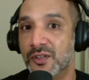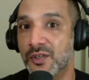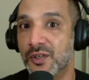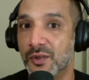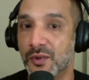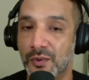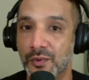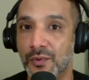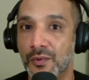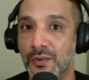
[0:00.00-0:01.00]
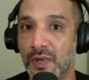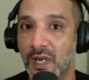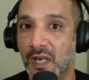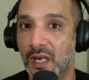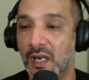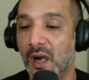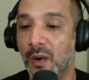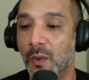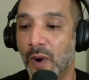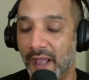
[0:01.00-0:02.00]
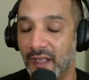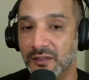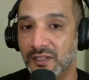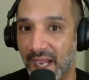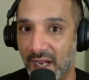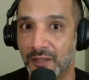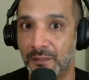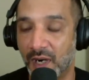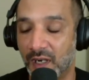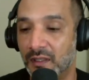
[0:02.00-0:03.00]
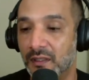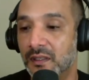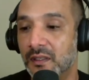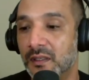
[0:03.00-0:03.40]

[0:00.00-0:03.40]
to a wild counterpart